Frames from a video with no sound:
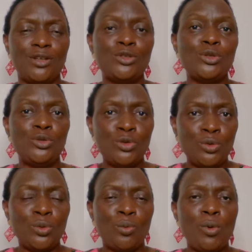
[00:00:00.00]
to
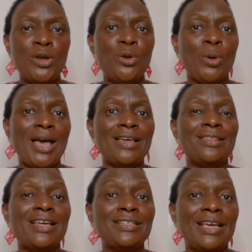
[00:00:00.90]
do when you were at
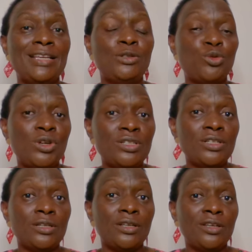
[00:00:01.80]
that age 20?
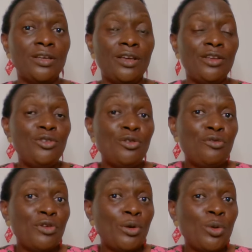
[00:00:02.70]
Do you
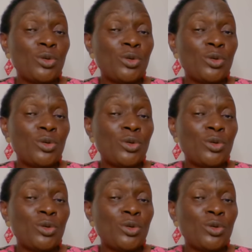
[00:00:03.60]
feel you